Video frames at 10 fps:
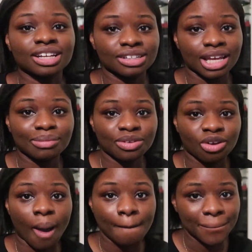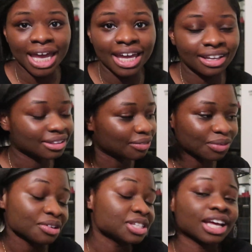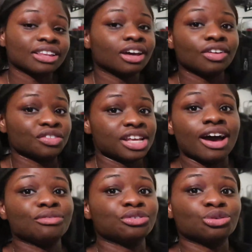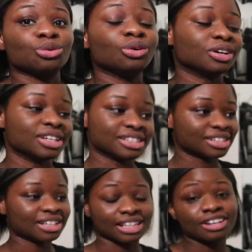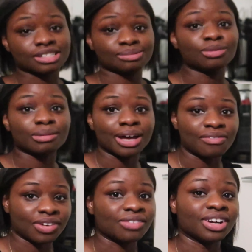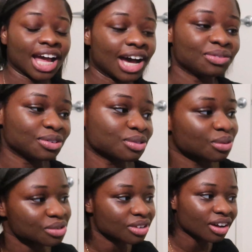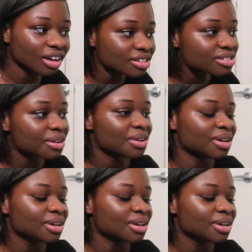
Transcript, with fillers: the name of the song Bang, the first thing I thought of was After School, because that's one of my favorite after school songs.